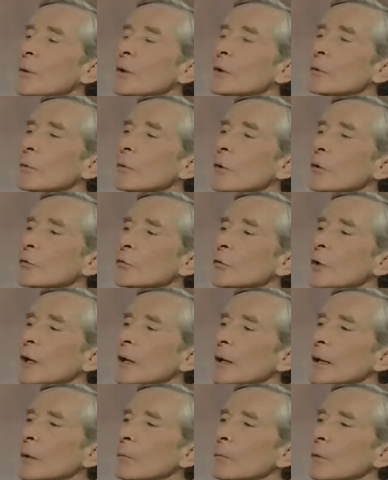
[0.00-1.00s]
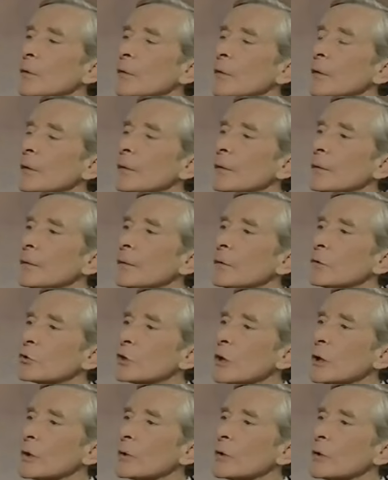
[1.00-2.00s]
you went to Australia with the
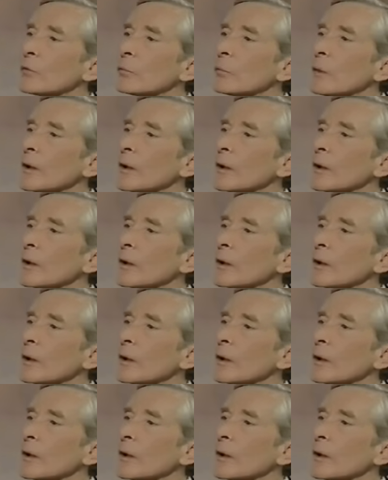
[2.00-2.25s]
show as